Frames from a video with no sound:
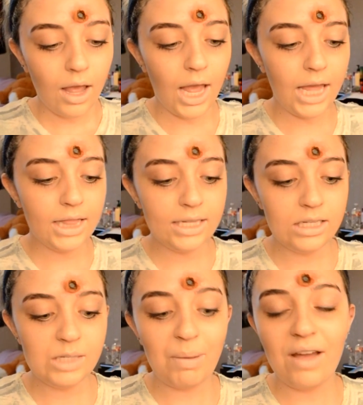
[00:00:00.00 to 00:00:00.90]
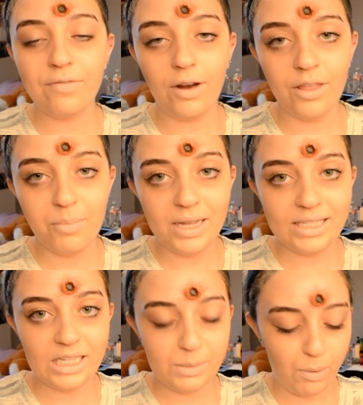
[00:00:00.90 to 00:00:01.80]
And this is by far the
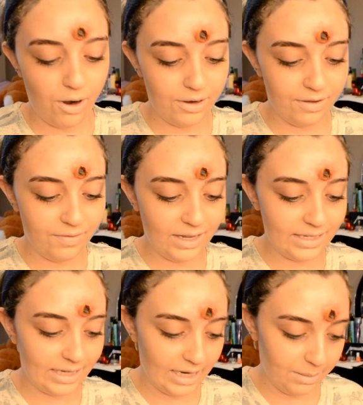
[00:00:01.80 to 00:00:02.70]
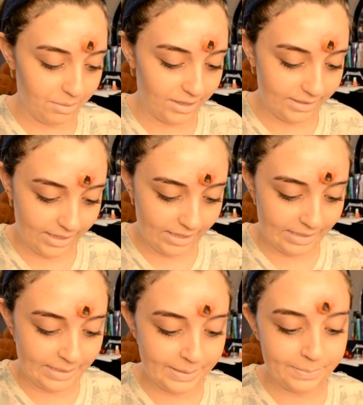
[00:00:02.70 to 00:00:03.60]
messiest part of the entire process.
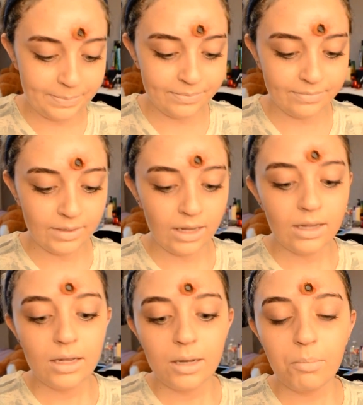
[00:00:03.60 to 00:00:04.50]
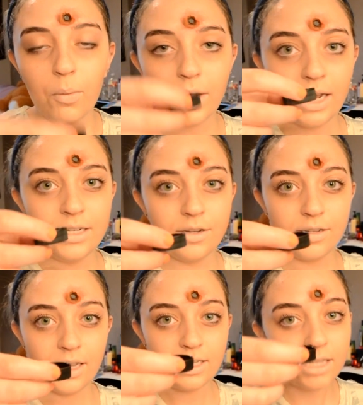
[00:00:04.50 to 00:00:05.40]
But what I do
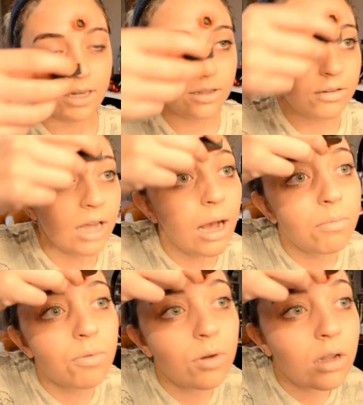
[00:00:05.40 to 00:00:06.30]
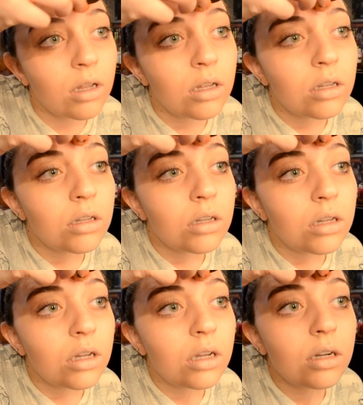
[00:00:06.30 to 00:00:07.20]
is I just get a little capful
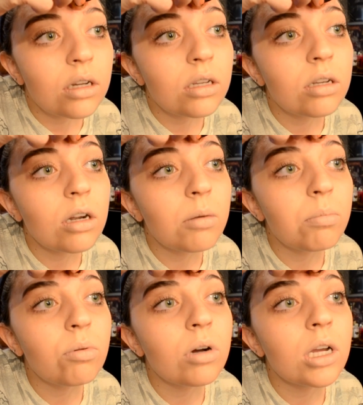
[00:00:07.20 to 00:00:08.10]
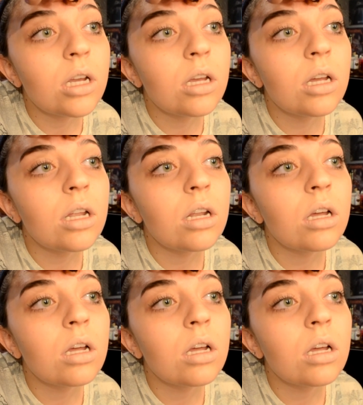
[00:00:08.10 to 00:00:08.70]
and I start pouring it